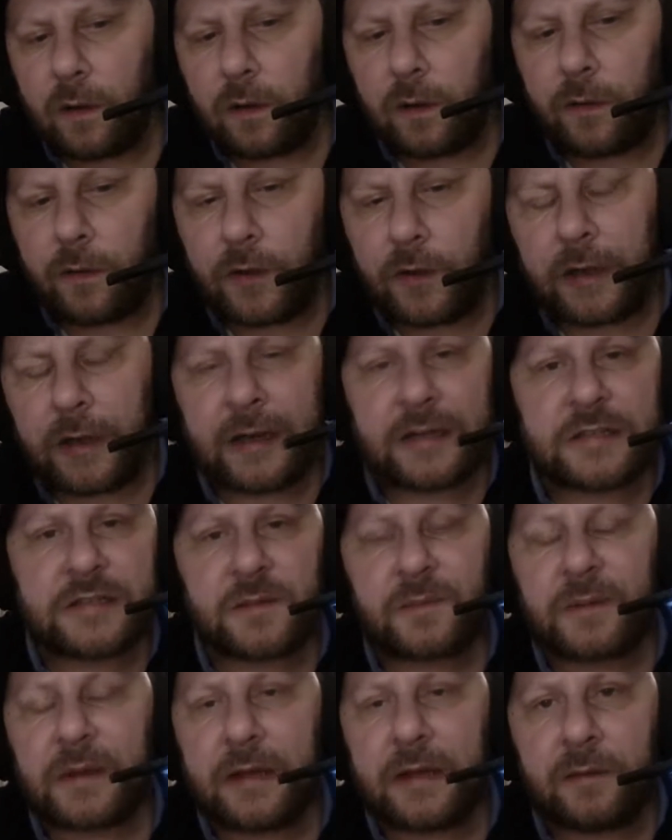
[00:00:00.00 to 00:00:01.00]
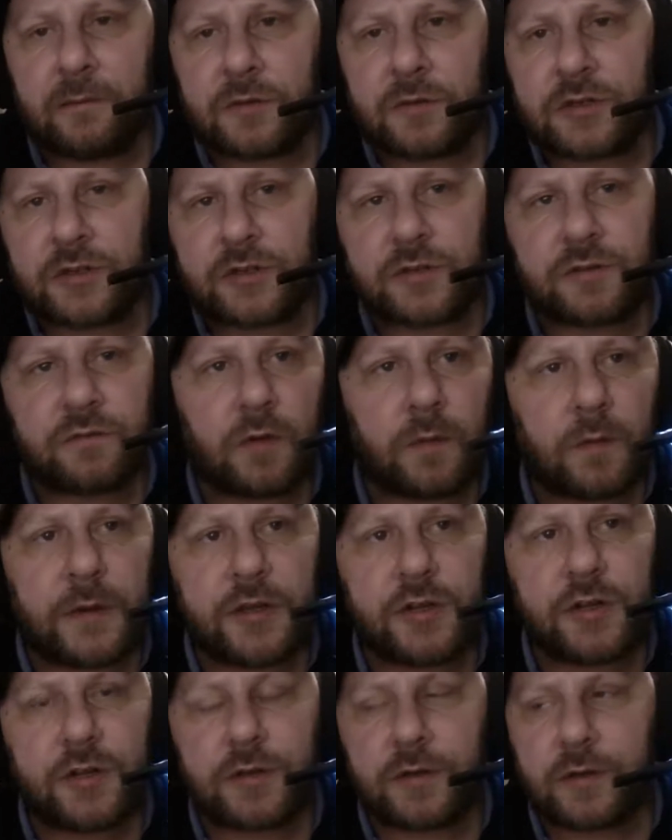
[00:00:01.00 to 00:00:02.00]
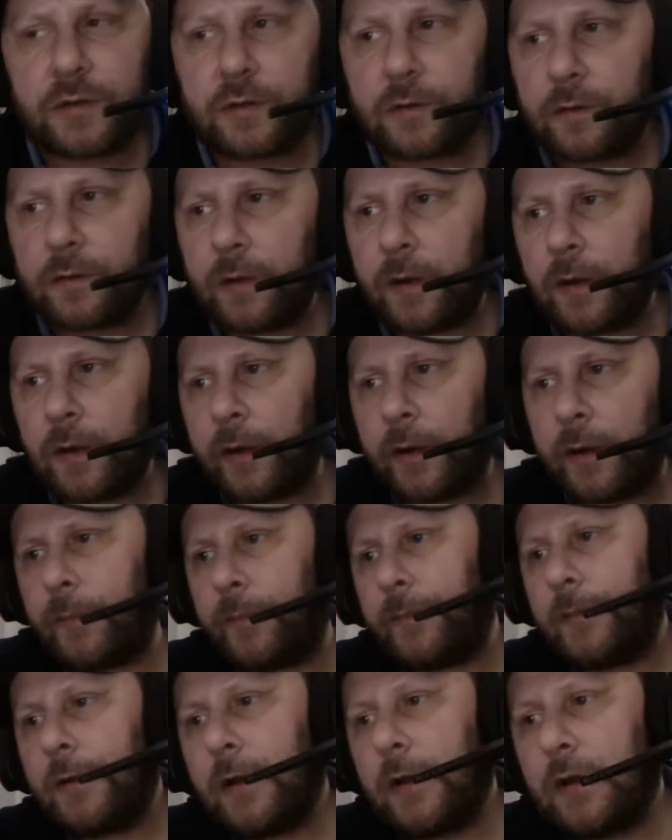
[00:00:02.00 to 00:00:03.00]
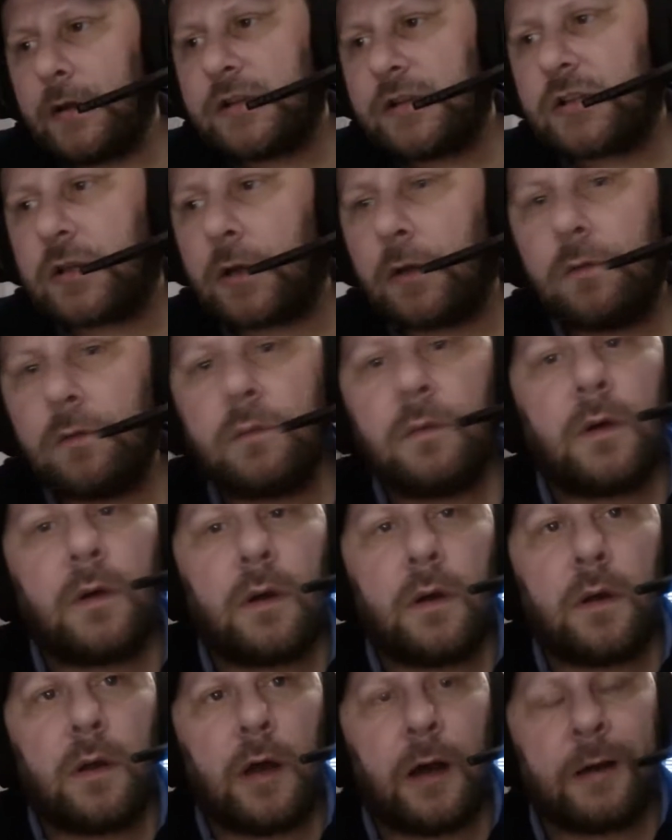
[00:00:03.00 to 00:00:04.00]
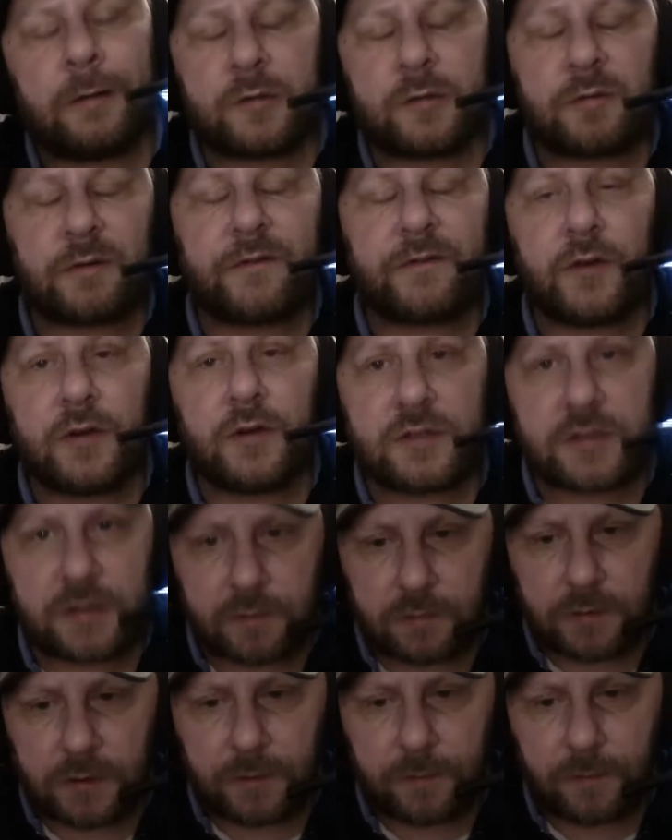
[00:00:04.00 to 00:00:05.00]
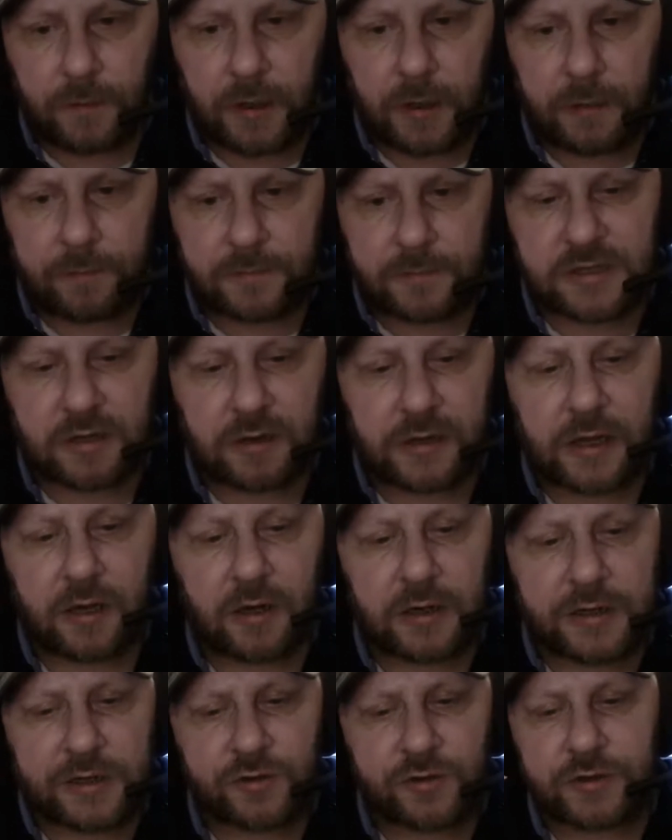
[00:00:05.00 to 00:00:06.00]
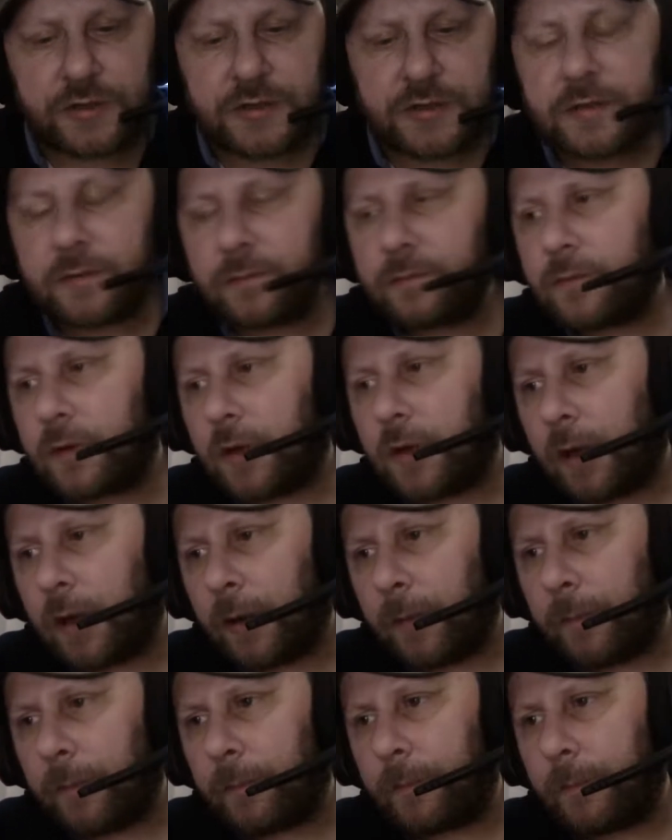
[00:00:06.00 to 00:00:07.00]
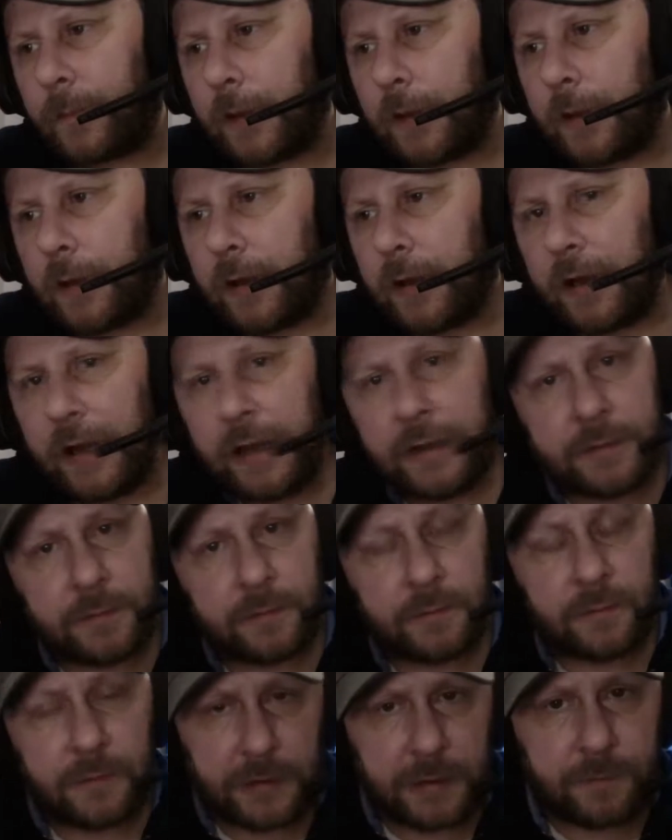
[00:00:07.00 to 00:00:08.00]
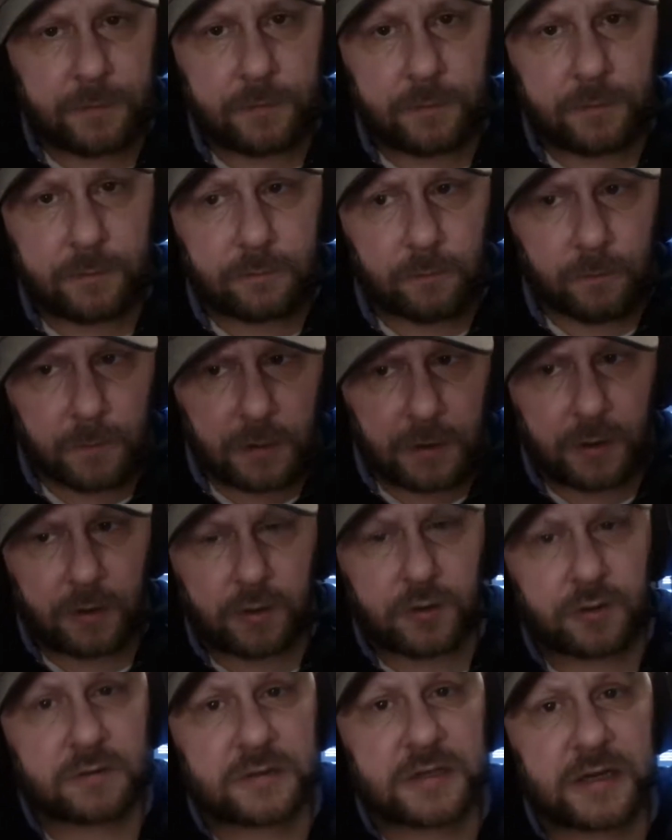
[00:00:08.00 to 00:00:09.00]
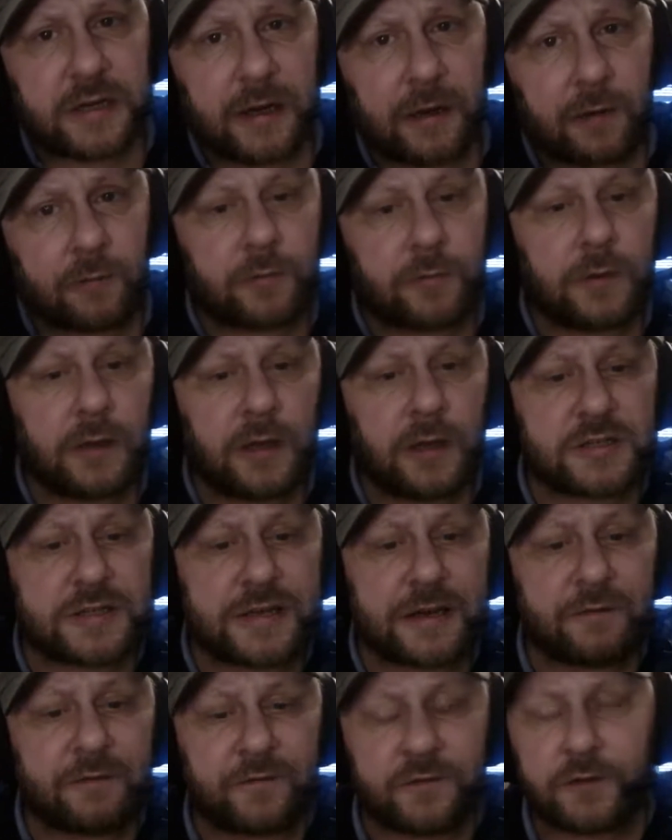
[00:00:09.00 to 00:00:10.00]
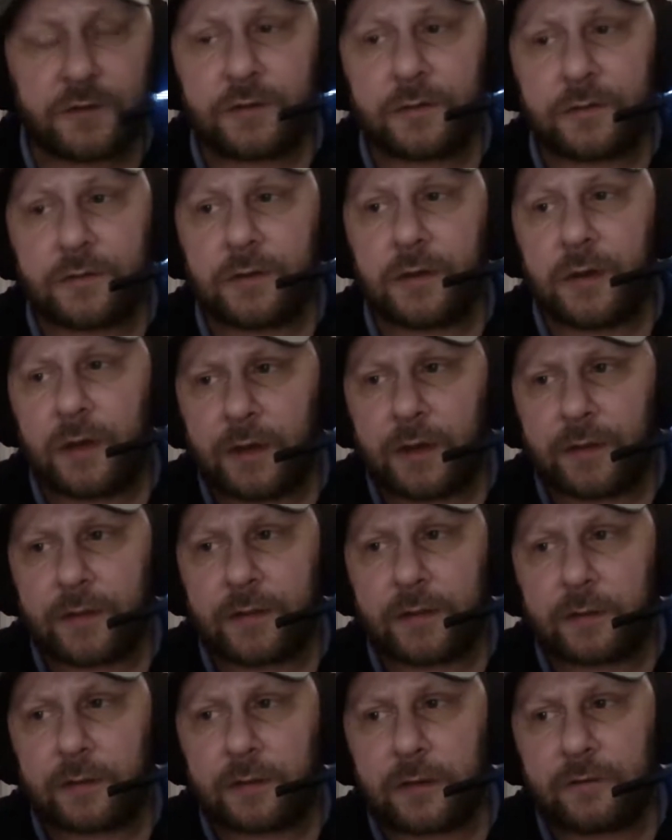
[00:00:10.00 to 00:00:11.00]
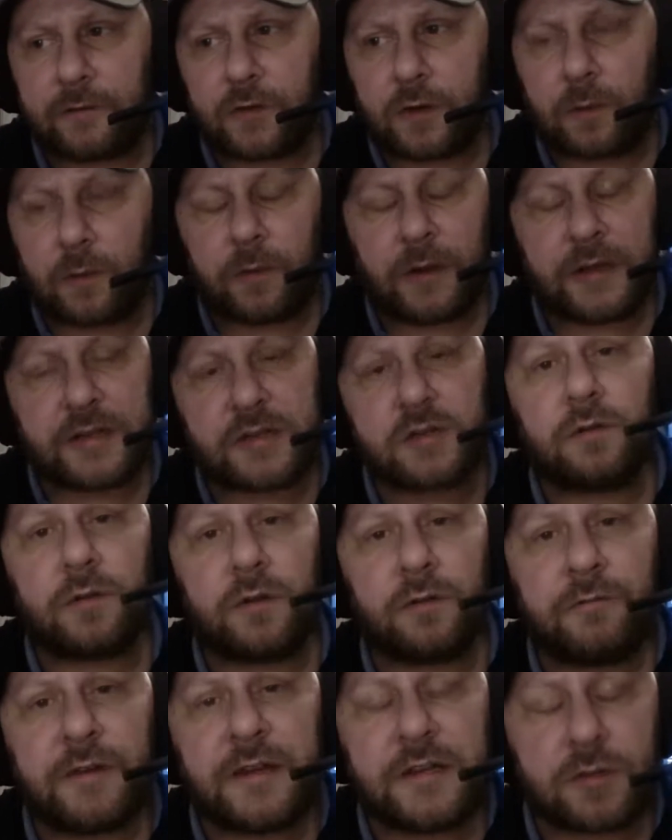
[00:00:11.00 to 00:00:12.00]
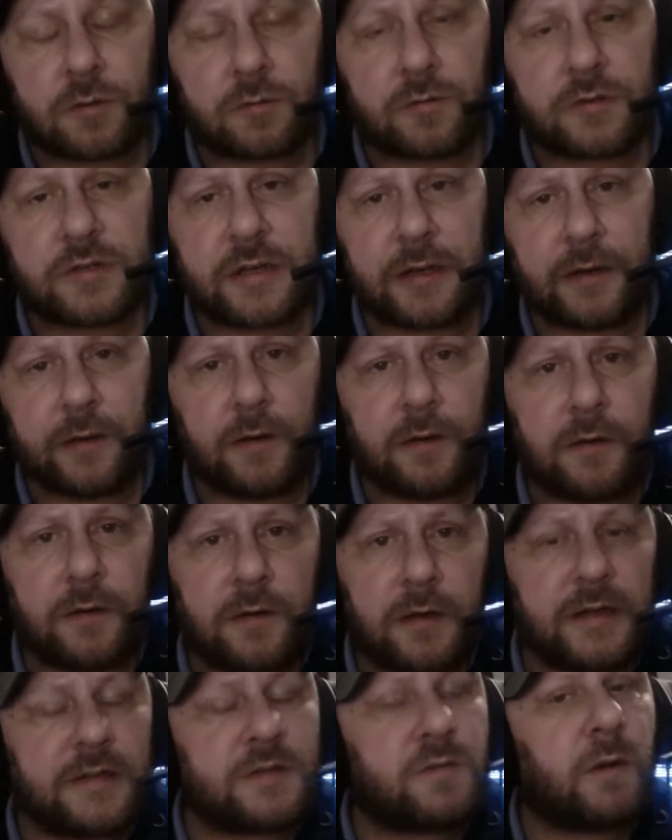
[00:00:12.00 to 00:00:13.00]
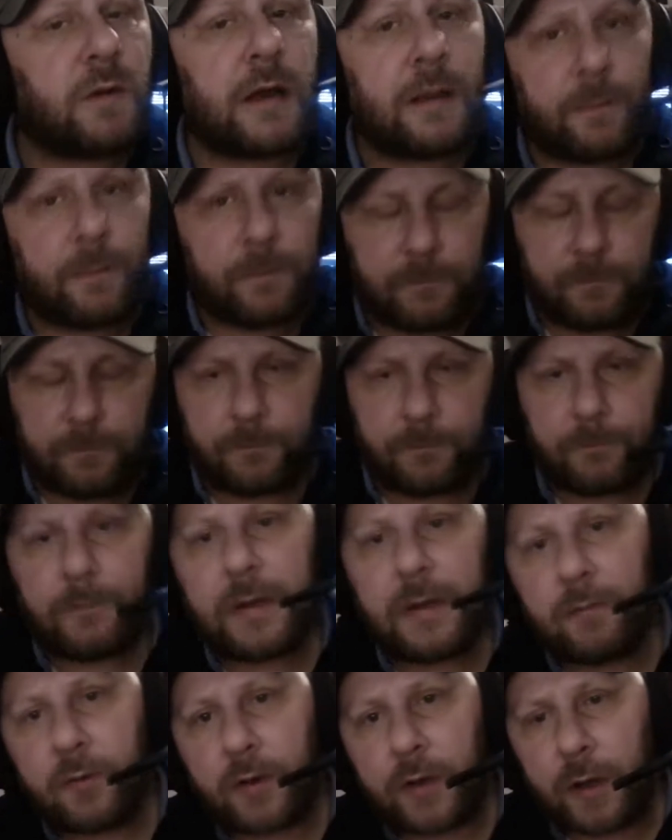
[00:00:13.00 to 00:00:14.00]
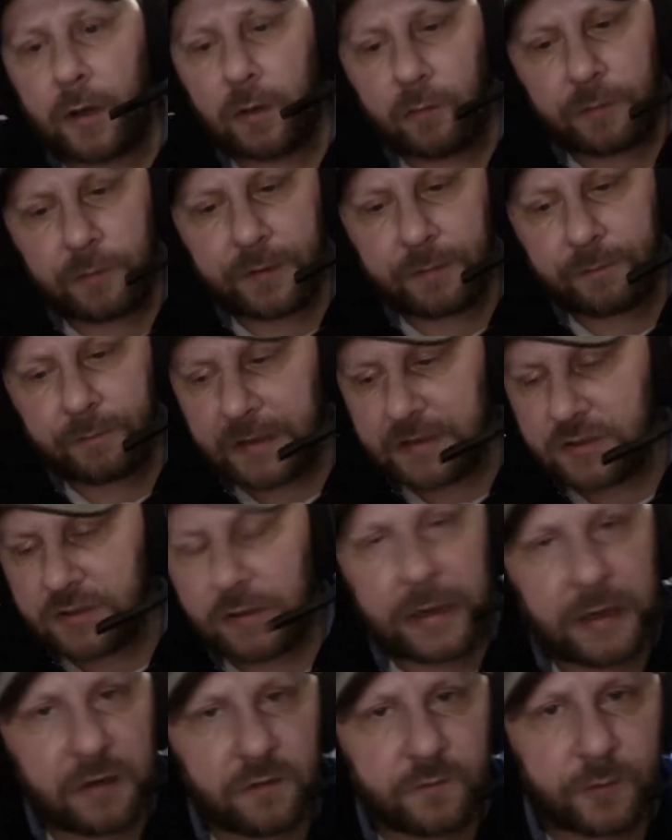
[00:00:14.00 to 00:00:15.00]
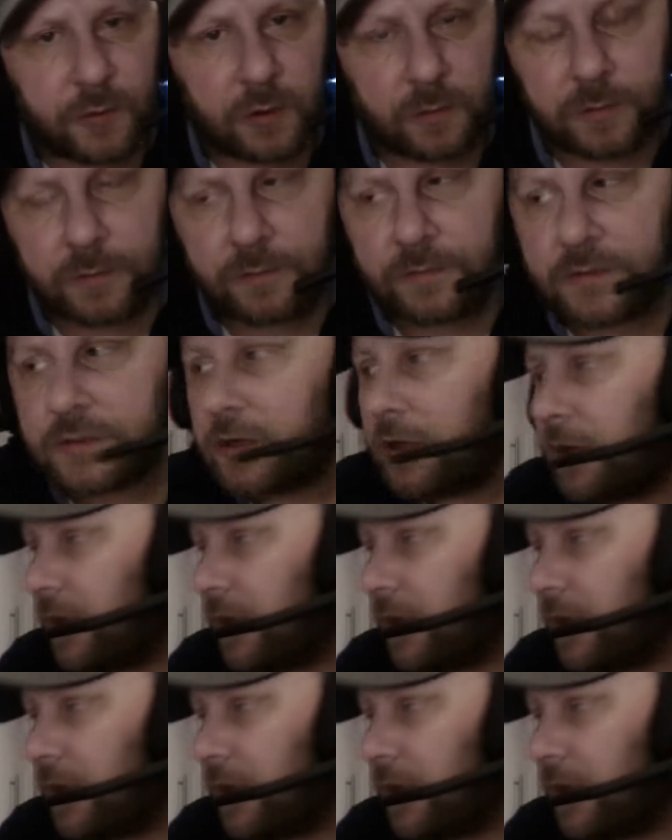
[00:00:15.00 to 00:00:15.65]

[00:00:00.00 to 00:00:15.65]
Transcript: the olanzapine was just rubbish. Um, so I was referred to a psychiatrist in my local town, Stanford. They've got a place called the Resource Centre. It's where people go with mental health problems.